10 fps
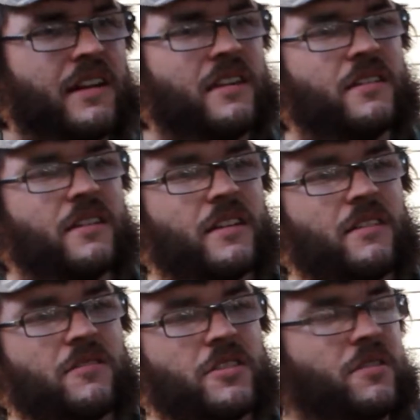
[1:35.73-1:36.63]
took it
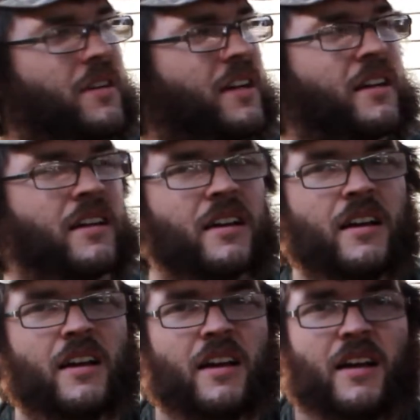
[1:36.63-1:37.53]
out shooting,
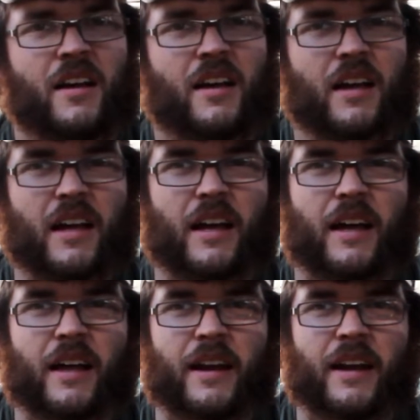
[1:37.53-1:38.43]

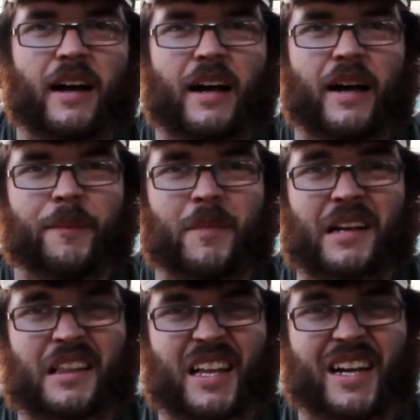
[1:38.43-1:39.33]
and I'm
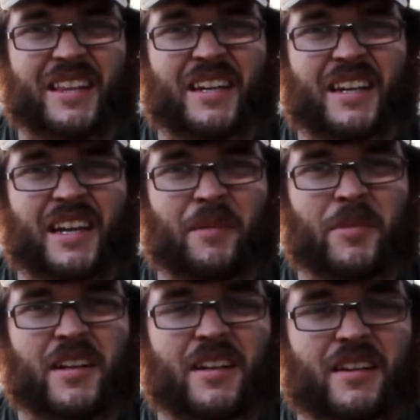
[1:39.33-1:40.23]
glad that I kept
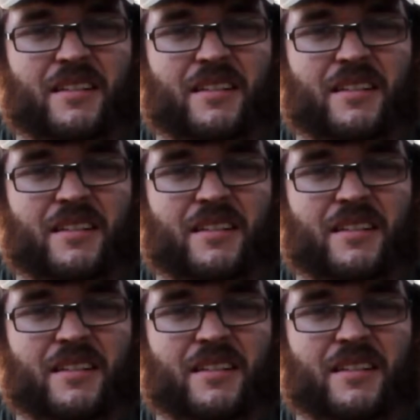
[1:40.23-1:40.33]
it.